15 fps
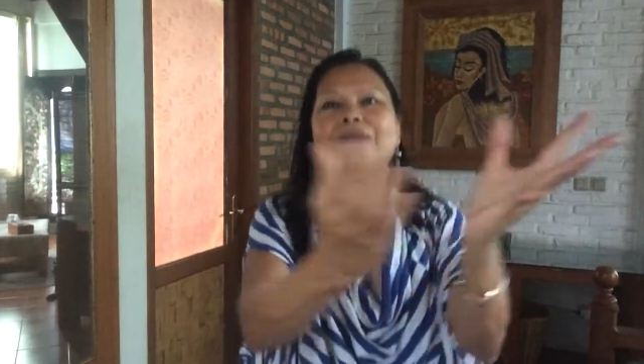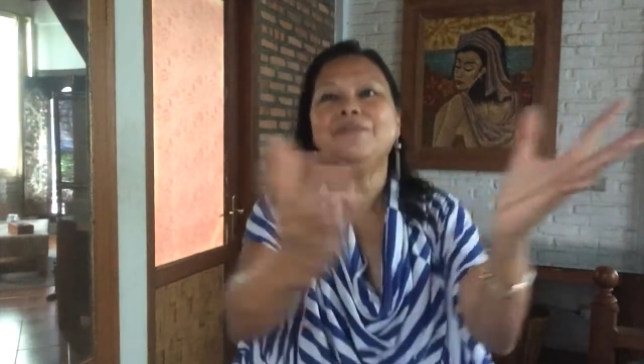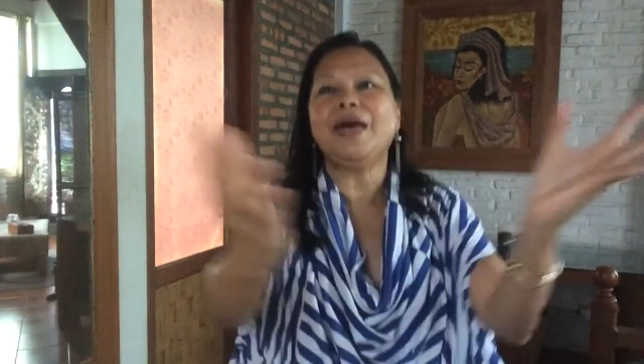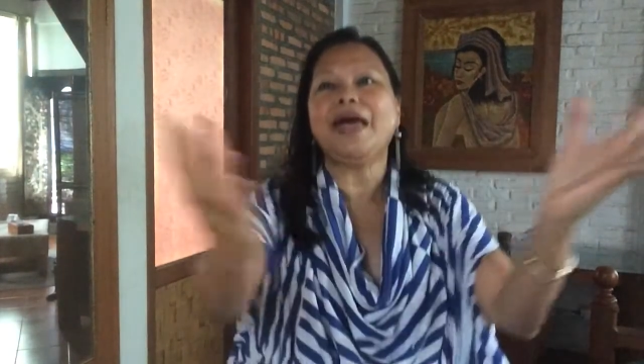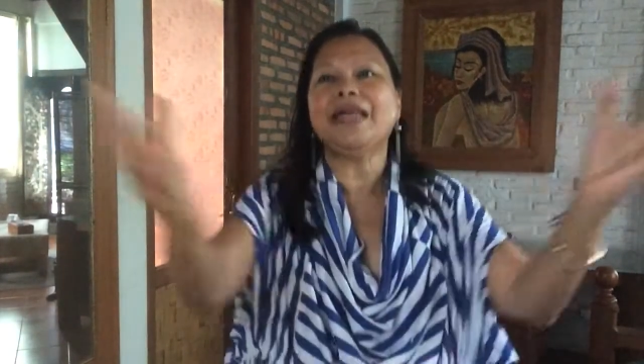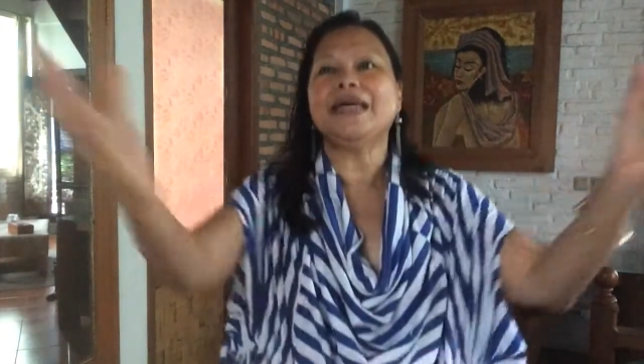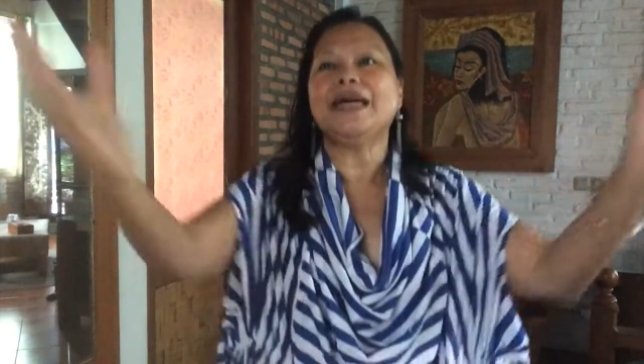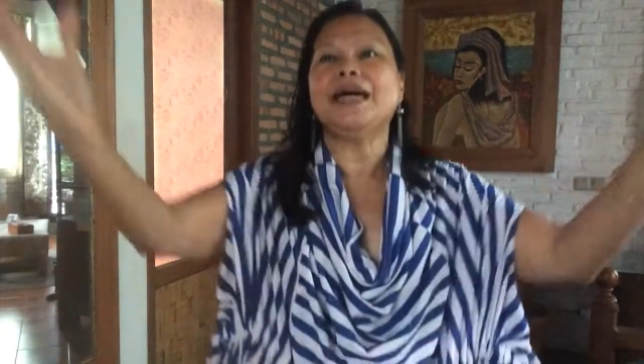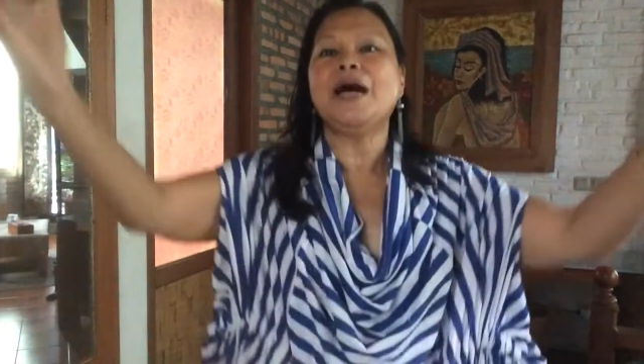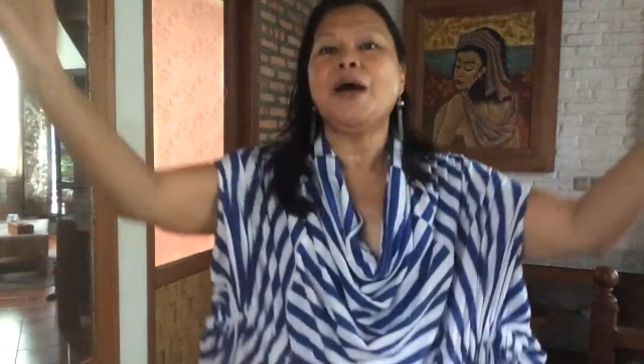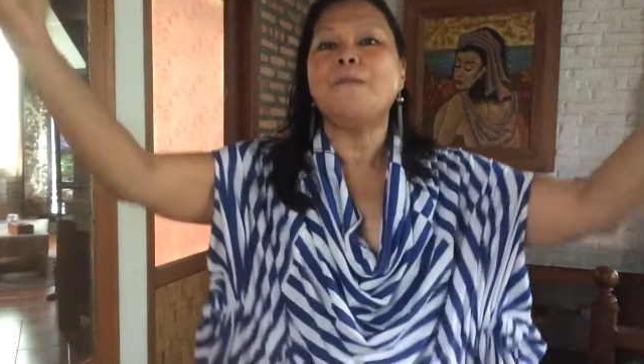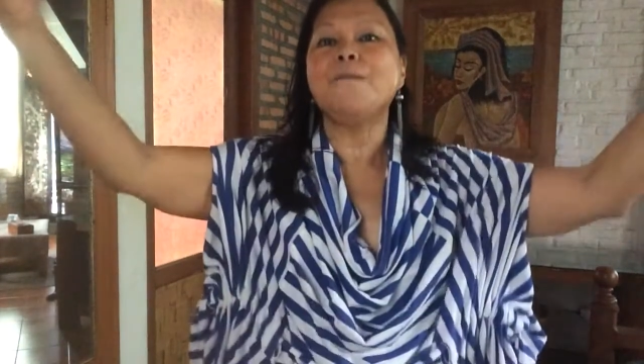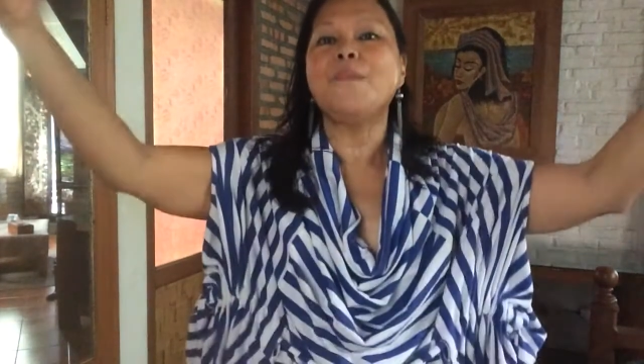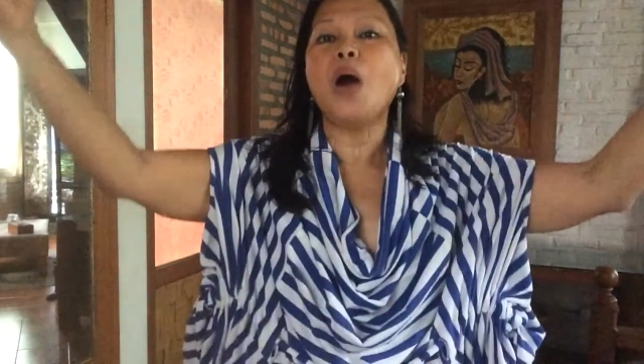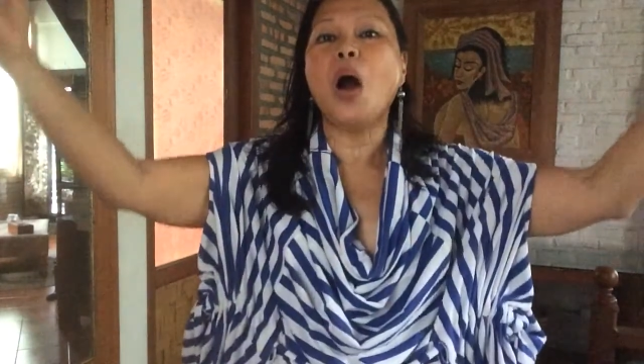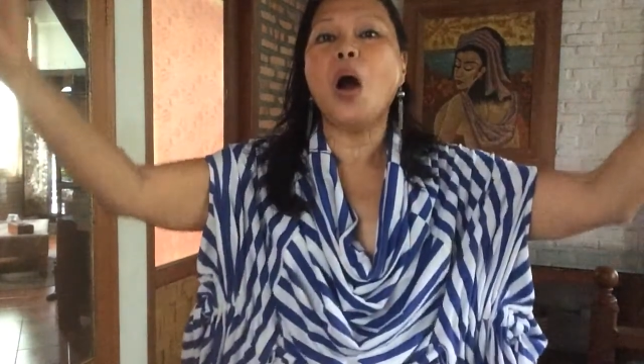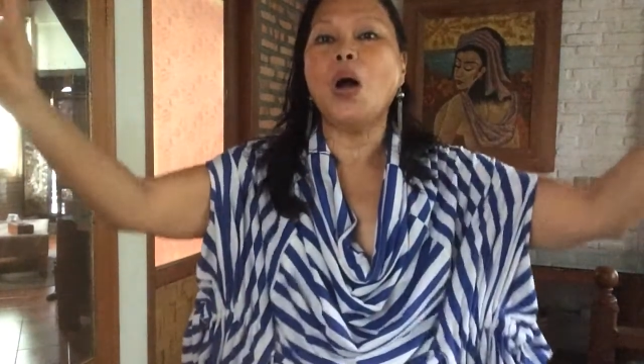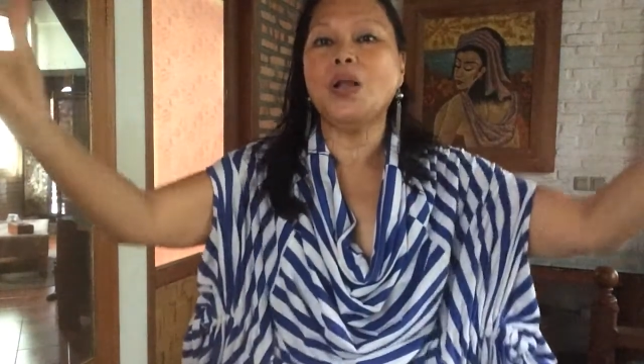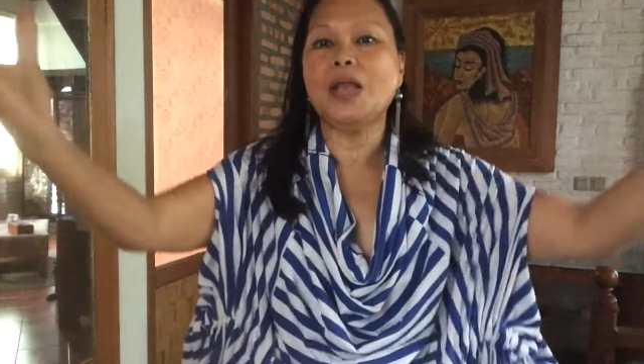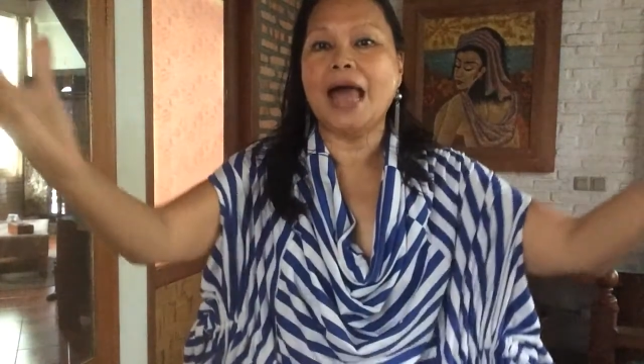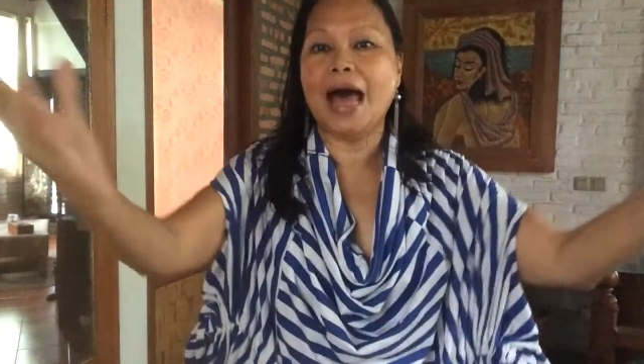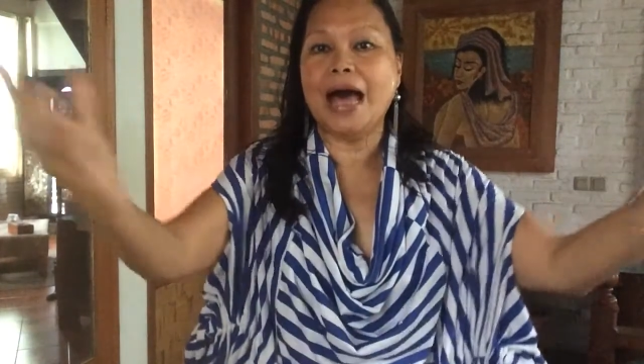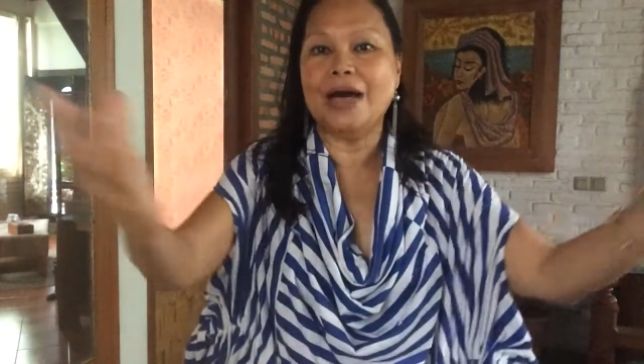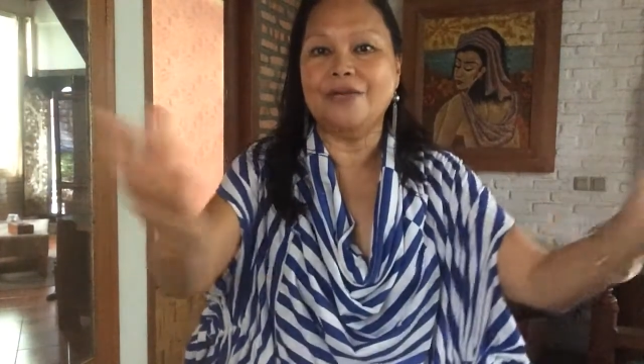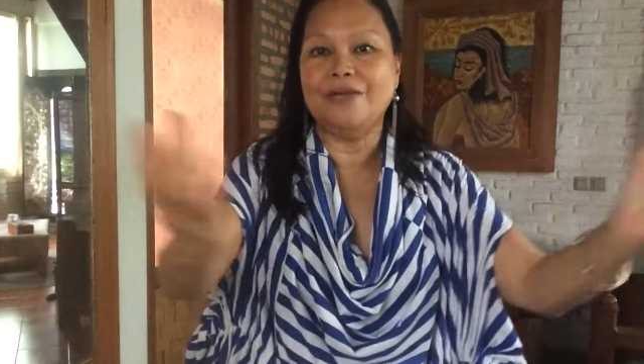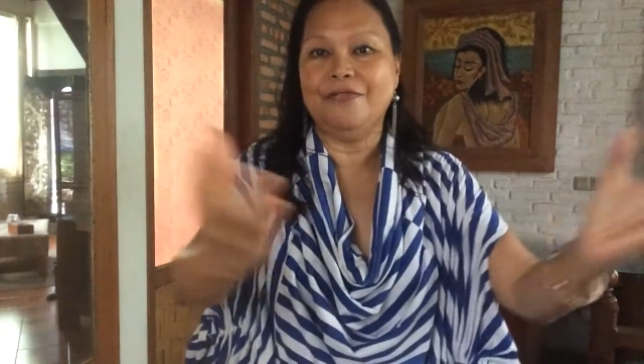made a bowl out